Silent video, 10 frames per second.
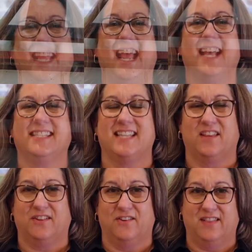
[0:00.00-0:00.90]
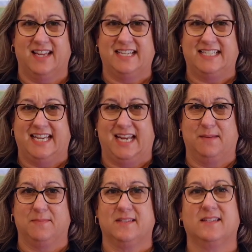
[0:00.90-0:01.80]
As South Carolina
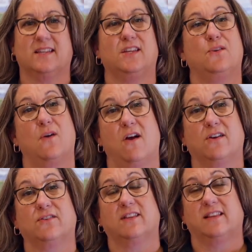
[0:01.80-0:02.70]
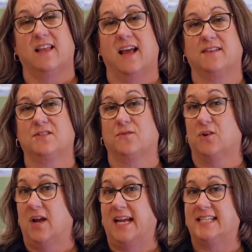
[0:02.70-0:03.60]
Dames, you honor the lives of
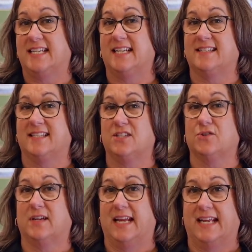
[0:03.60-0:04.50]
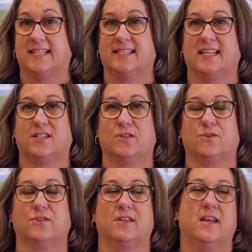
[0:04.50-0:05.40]
your 18th century
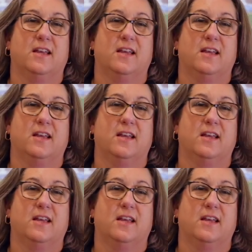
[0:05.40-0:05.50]
ancestors